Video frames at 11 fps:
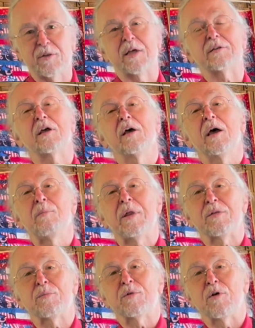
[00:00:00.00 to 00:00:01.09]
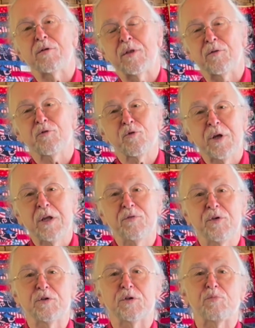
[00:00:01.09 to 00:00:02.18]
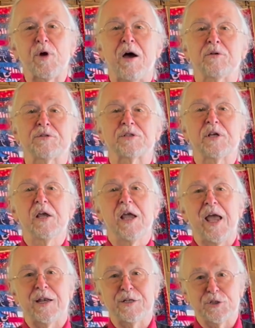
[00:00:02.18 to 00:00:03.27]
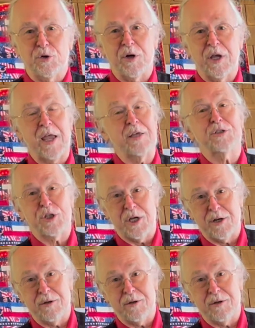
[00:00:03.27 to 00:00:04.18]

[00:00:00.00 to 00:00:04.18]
That many of them are there free for you to browse and enjoy and share.